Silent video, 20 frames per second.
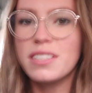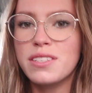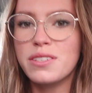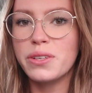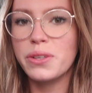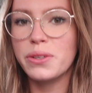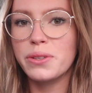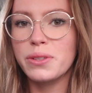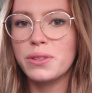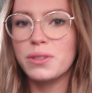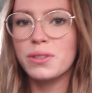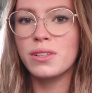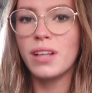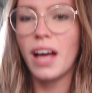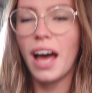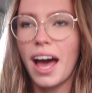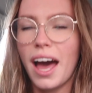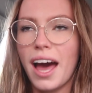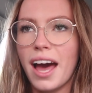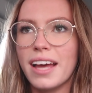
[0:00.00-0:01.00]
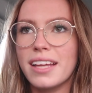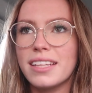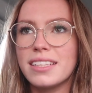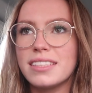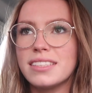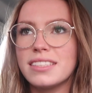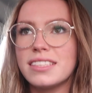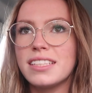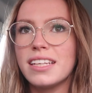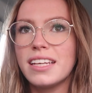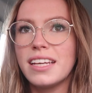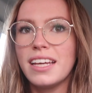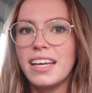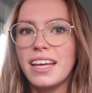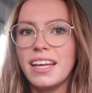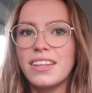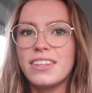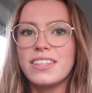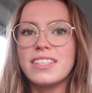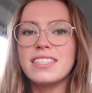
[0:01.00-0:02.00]
school and
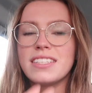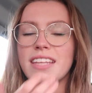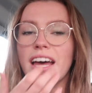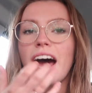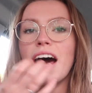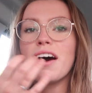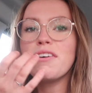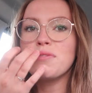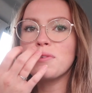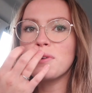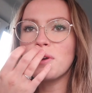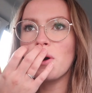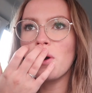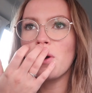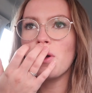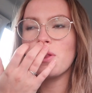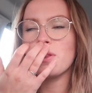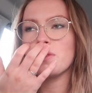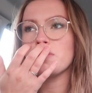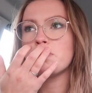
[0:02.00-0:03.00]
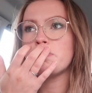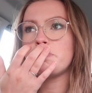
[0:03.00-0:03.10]
the staff were all